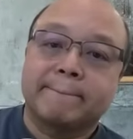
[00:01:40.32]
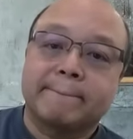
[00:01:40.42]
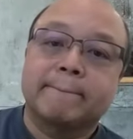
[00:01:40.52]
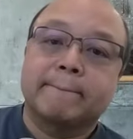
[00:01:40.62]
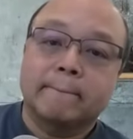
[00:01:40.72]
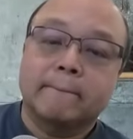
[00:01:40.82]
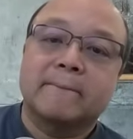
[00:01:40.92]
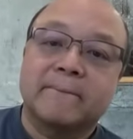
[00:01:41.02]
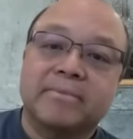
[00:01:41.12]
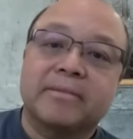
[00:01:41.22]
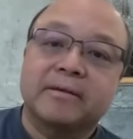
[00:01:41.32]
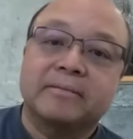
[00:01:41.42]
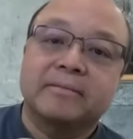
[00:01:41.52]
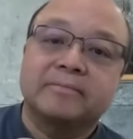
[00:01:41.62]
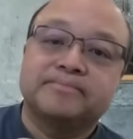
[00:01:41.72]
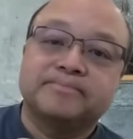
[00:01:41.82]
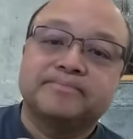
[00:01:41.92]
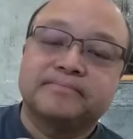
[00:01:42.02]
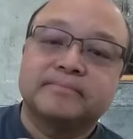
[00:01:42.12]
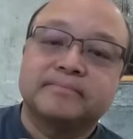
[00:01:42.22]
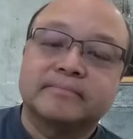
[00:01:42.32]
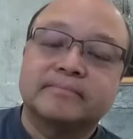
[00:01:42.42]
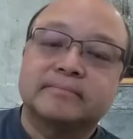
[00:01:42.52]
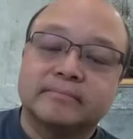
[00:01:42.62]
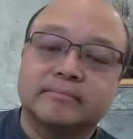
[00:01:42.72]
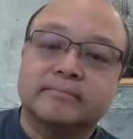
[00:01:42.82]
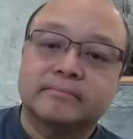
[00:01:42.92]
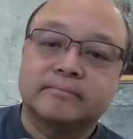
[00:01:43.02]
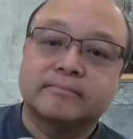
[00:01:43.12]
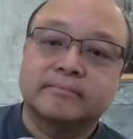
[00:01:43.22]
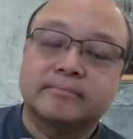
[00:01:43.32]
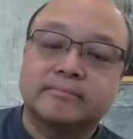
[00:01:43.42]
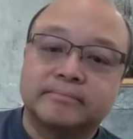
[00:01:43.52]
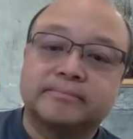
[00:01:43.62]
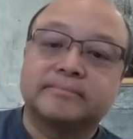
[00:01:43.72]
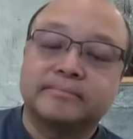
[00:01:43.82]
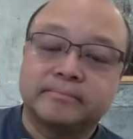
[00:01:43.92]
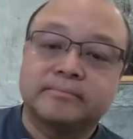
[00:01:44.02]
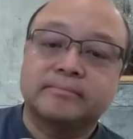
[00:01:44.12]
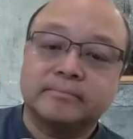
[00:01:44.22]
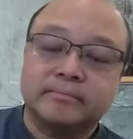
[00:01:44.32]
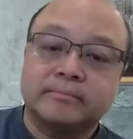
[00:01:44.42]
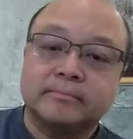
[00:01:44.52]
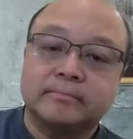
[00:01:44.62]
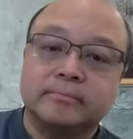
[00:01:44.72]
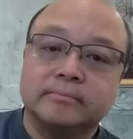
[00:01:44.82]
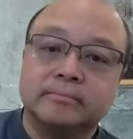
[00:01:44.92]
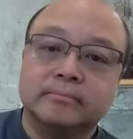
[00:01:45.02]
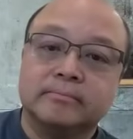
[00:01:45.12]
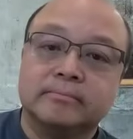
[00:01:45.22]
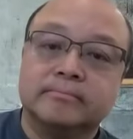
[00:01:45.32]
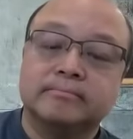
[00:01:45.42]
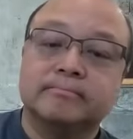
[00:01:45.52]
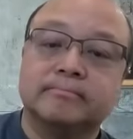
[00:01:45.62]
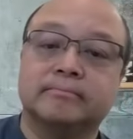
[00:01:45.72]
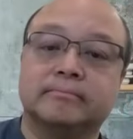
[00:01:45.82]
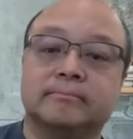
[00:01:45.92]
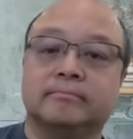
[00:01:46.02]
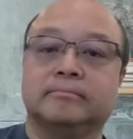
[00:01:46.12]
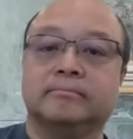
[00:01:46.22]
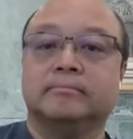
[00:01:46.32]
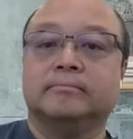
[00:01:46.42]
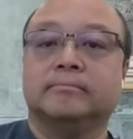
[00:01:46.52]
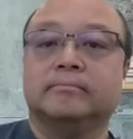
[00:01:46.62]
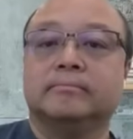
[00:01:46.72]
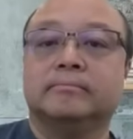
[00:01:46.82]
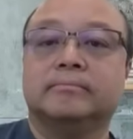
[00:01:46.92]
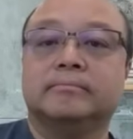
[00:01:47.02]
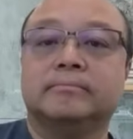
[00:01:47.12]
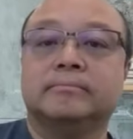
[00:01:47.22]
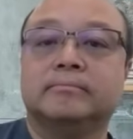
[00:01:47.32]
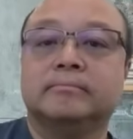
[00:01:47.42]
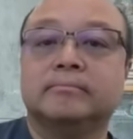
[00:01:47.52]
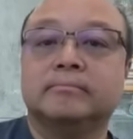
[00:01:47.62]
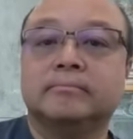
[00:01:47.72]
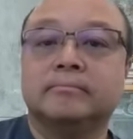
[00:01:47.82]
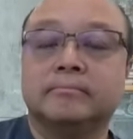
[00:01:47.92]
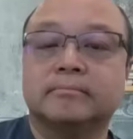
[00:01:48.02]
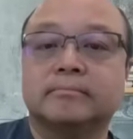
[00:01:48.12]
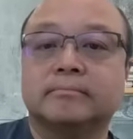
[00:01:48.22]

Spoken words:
This person isn't speaking.